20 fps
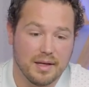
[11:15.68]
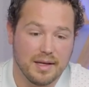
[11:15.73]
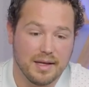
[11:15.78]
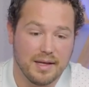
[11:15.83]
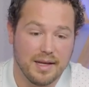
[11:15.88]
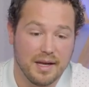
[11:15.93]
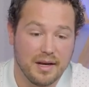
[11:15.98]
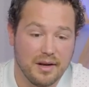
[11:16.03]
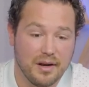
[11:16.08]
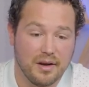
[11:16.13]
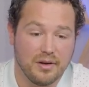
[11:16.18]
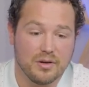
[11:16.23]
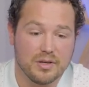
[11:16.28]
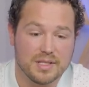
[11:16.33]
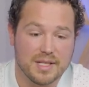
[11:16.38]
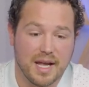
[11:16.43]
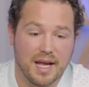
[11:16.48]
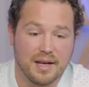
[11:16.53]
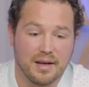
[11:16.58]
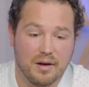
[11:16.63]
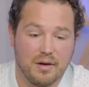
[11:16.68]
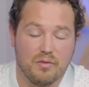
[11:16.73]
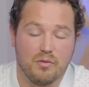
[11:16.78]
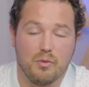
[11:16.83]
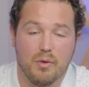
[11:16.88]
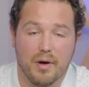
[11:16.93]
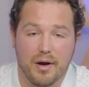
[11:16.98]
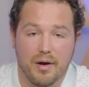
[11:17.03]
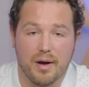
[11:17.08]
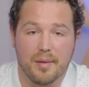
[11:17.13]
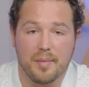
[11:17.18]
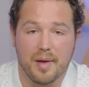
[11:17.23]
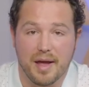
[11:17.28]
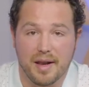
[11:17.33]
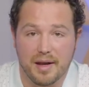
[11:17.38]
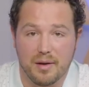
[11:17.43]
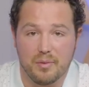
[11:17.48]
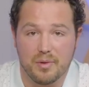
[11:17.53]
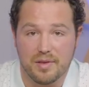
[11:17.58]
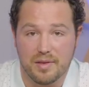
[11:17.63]
get an understanding of where I'm
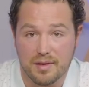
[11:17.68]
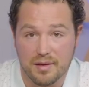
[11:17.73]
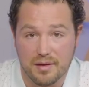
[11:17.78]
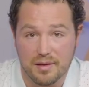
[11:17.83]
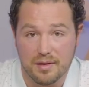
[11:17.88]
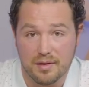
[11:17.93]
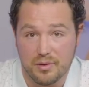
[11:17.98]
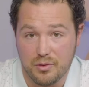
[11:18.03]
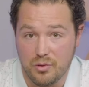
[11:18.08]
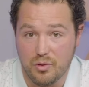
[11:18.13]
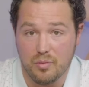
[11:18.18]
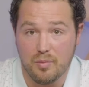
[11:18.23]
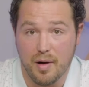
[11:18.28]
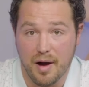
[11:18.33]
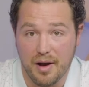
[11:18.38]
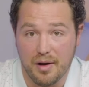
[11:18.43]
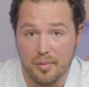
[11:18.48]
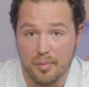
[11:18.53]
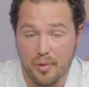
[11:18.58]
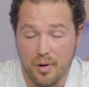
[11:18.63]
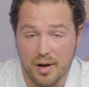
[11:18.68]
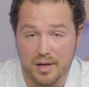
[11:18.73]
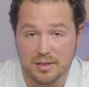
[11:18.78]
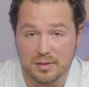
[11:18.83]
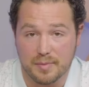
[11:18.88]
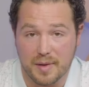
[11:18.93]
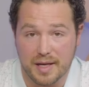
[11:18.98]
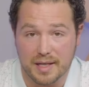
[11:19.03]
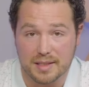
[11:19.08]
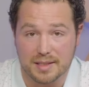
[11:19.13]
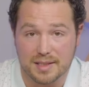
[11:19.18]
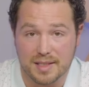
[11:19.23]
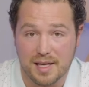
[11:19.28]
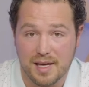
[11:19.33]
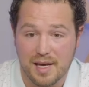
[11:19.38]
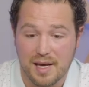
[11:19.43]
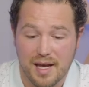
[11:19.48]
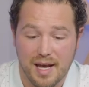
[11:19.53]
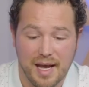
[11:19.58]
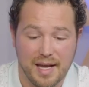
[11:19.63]
heading with new buyer prospects.
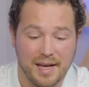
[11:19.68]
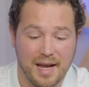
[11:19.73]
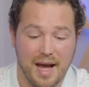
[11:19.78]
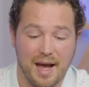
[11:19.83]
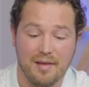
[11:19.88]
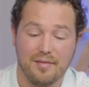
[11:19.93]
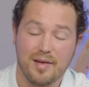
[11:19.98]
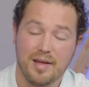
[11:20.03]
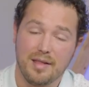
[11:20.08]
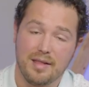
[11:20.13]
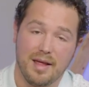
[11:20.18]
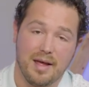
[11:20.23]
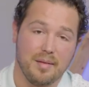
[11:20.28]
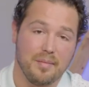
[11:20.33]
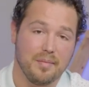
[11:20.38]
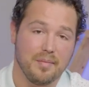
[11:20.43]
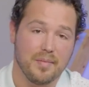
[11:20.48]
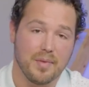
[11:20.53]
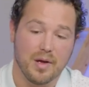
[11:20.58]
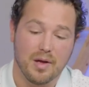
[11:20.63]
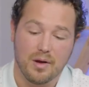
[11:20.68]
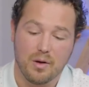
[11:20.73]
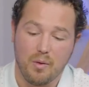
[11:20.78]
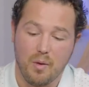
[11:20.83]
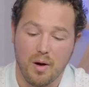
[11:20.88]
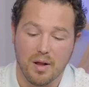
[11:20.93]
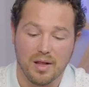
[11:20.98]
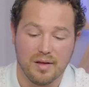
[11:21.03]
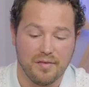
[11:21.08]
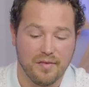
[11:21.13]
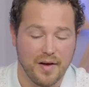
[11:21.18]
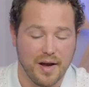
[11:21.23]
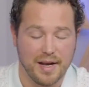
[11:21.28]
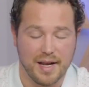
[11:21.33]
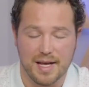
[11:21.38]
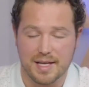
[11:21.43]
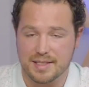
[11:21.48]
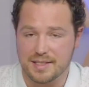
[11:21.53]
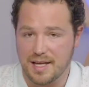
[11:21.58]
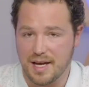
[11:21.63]
And having them qualified
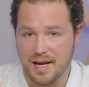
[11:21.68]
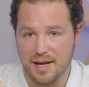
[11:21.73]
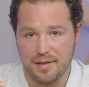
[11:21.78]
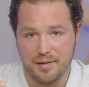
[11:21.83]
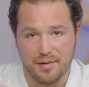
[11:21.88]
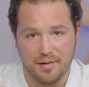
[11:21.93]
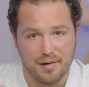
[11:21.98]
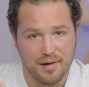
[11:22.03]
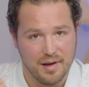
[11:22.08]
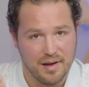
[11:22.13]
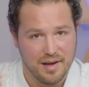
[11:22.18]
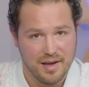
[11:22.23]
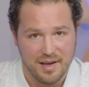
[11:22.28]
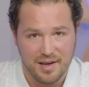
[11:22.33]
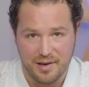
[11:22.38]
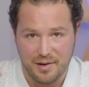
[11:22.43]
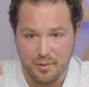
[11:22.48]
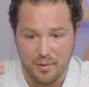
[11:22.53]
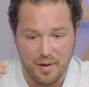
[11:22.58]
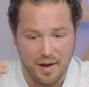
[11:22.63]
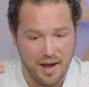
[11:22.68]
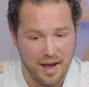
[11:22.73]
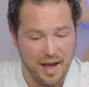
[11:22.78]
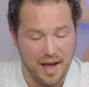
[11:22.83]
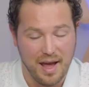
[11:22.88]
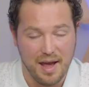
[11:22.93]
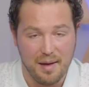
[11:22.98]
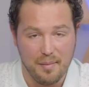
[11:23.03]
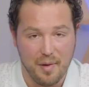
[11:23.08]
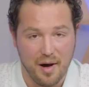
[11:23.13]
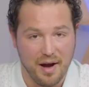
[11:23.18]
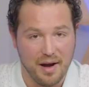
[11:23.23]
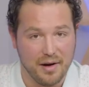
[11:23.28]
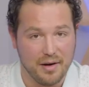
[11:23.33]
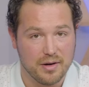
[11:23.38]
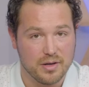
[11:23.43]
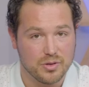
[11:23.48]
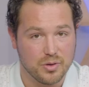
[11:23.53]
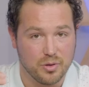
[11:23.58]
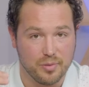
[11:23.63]
as either you know A
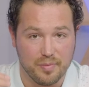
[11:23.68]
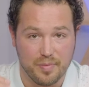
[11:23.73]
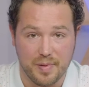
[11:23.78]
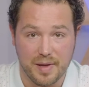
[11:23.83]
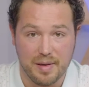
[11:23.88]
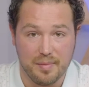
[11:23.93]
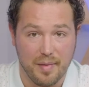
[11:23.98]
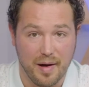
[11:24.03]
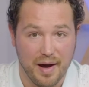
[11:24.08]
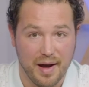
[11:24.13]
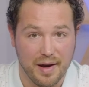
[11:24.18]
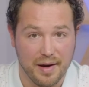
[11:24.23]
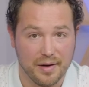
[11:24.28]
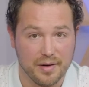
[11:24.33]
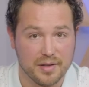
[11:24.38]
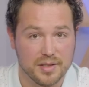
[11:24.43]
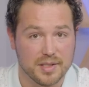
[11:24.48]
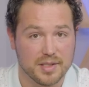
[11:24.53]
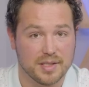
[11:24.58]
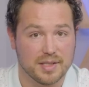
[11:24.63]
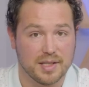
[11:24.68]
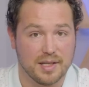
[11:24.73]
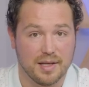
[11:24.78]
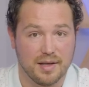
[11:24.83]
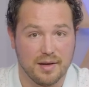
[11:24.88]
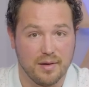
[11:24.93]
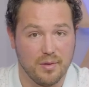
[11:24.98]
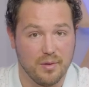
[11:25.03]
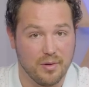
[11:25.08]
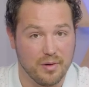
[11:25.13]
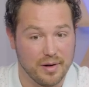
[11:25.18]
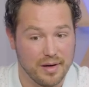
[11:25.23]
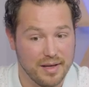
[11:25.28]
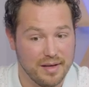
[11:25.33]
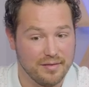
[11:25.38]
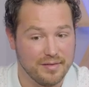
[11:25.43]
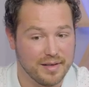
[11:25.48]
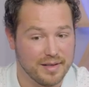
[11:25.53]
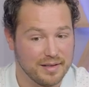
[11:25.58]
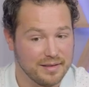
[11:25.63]
buyers or B buyers or
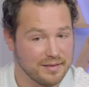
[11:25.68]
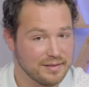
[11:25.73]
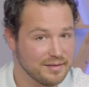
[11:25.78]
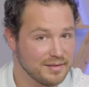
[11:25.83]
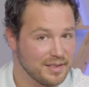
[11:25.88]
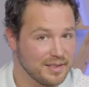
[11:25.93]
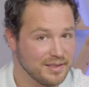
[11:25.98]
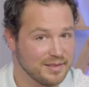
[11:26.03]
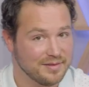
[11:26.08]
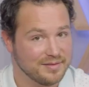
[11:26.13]
even you know